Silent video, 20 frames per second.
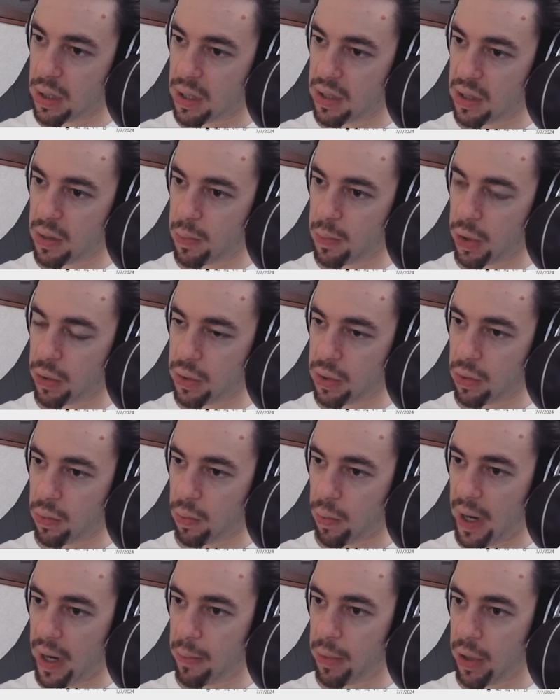this supposed to
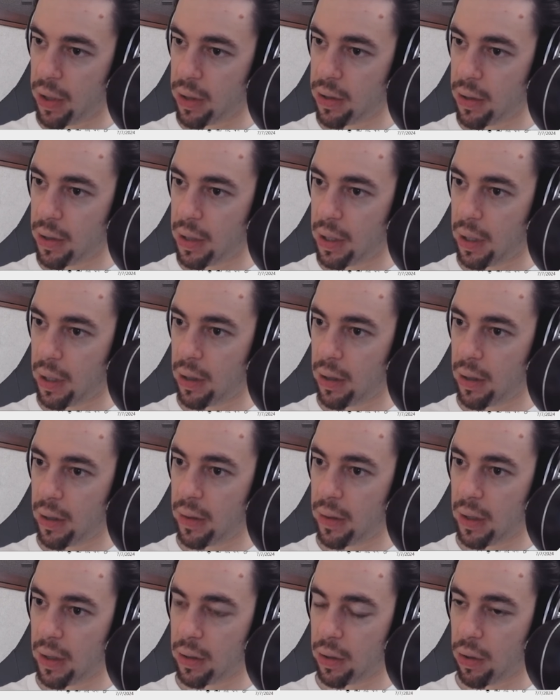wrap under here
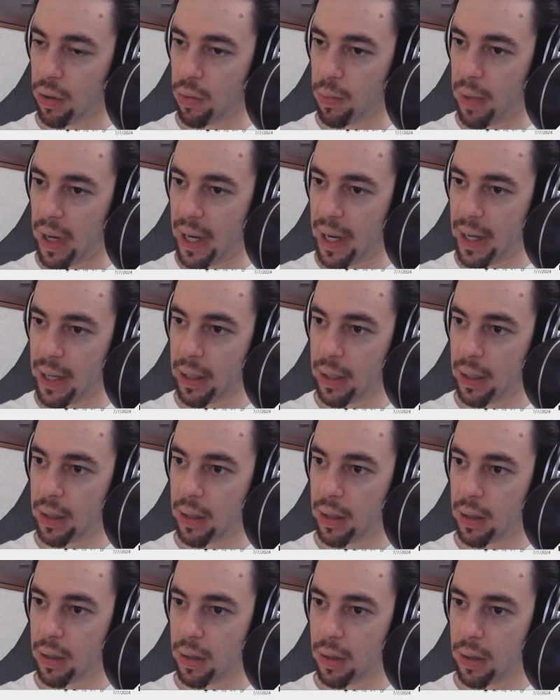and then go back
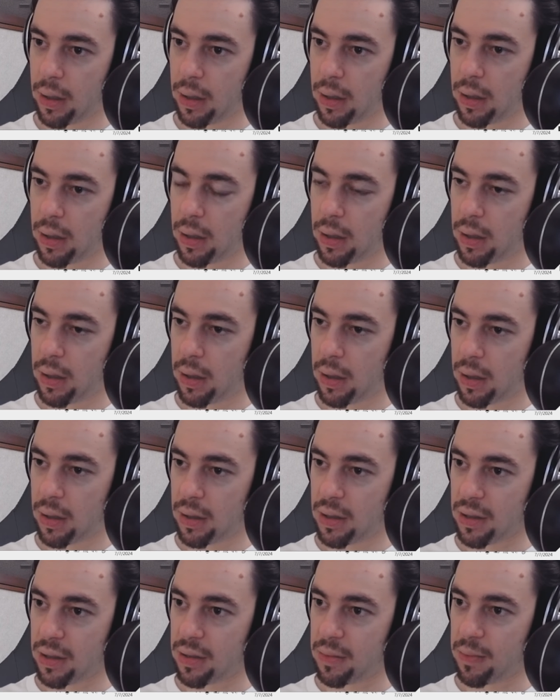
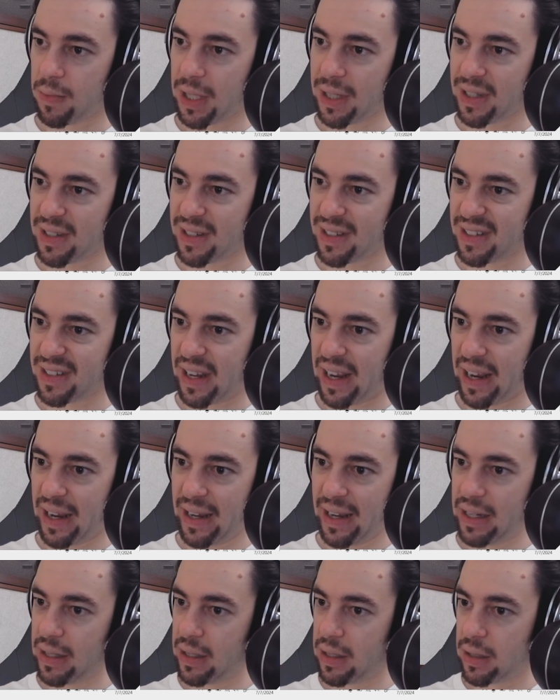to make an
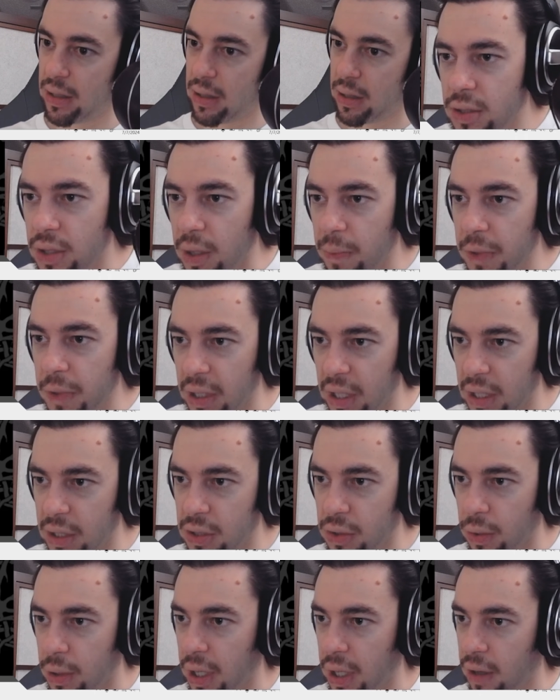A? Something needs
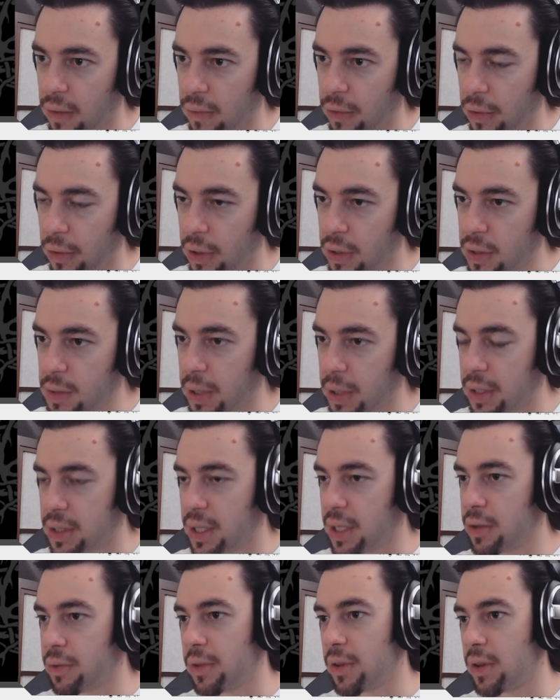to account for this because I
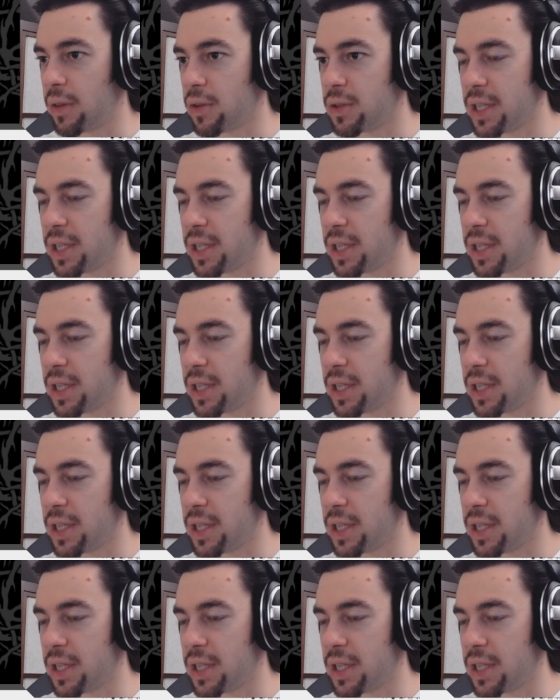don't think there's